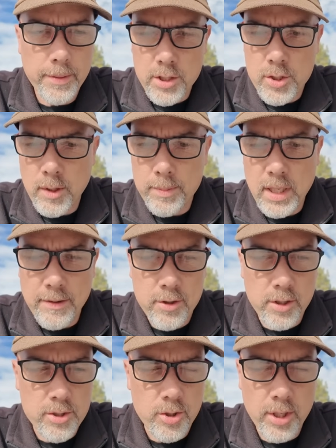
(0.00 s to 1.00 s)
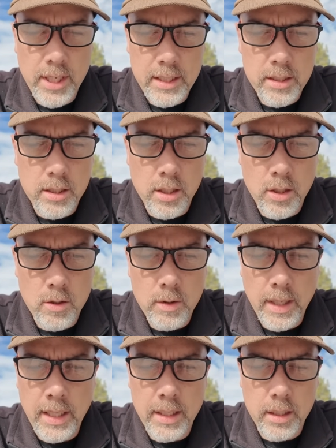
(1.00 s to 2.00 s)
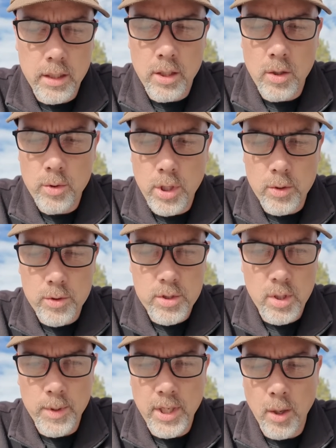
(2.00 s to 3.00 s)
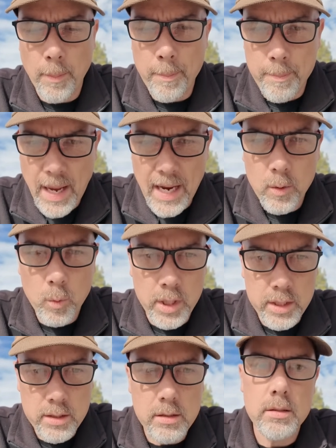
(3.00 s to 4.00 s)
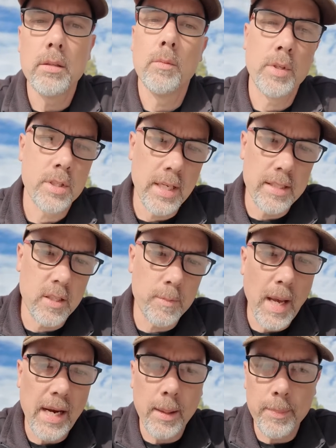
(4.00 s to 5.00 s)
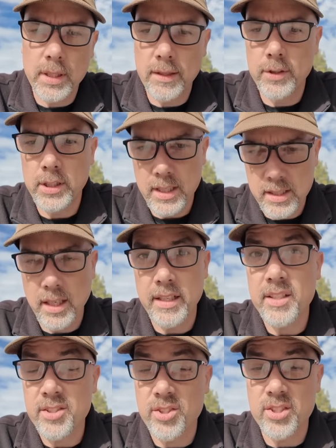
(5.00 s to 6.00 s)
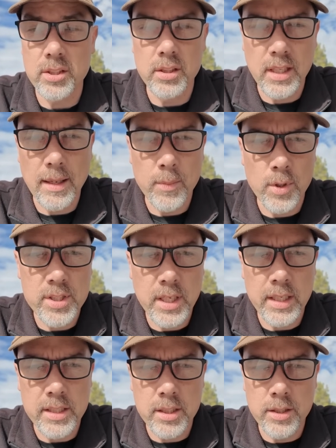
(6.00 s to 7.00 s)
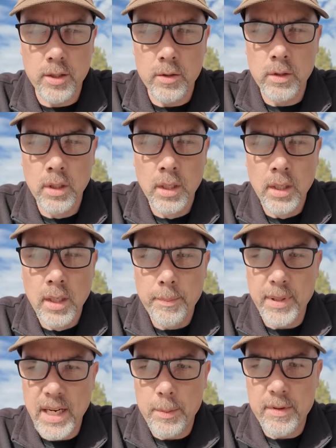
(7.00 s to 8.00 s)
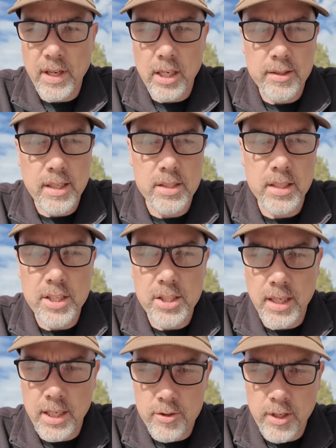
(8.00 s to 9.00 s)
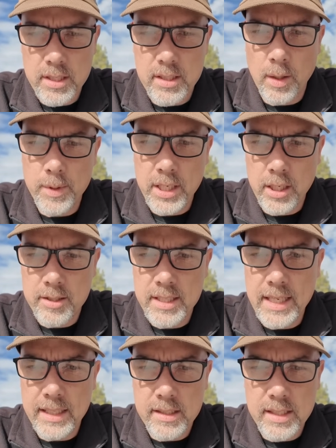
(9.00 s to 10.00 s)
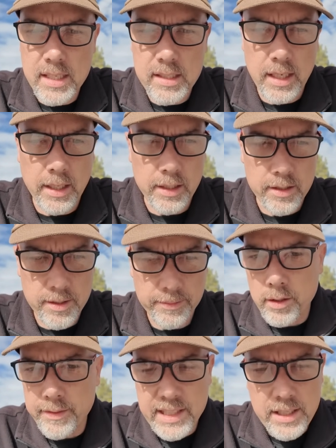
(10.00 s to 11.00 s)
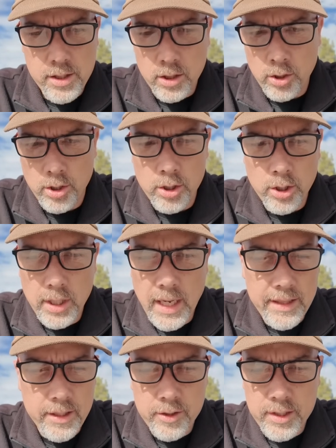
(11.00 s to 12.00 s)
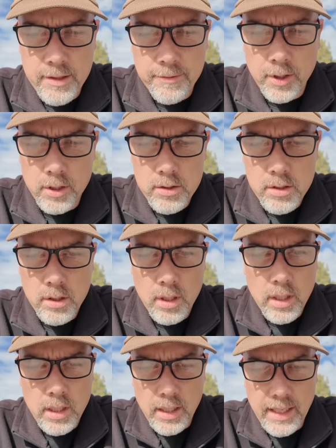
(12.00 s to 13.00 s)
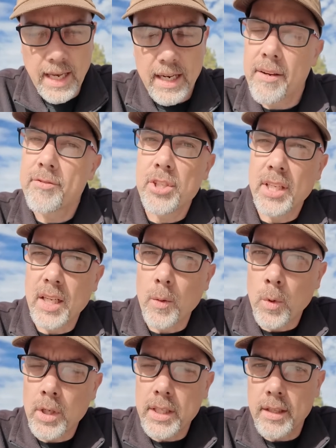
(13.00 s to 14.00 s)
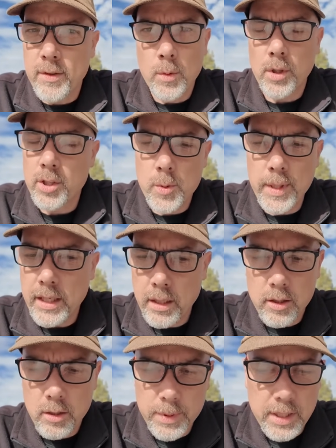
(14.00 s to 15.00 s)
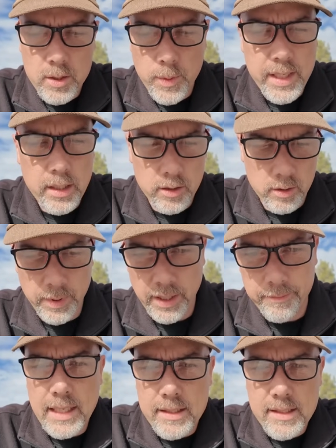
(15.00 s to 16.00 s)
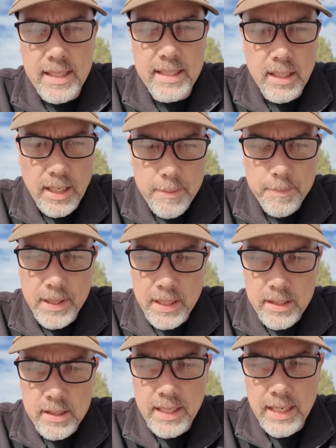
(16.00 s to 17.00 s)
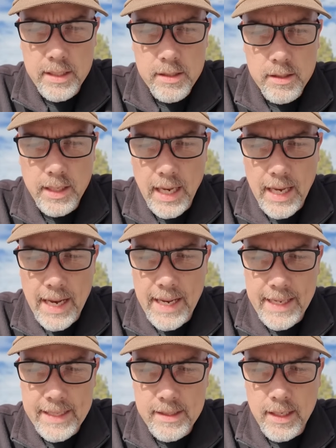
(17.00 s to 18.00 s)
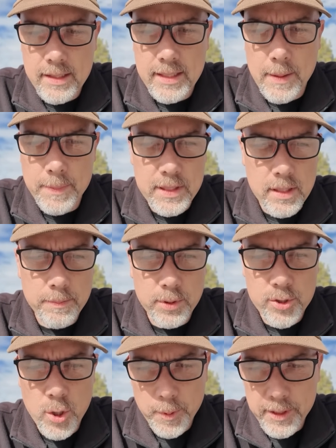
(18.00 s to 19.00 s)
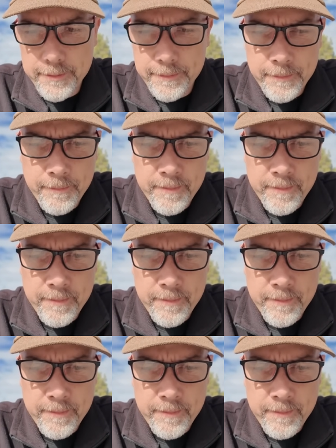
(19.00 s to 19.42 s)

Run script after initial connect, no, and no notes. So we go back once, which takes us back up a level in the settings. There's still a lot more settings to do. But now we've got our destination address. Now we need our TNC settings. All of these look good at their defaults. Again, after you get it working, if you want to tweak it a little bit, tweak it a little bit. TNC type is KISS, K-I-S-S, keep it simple stupid.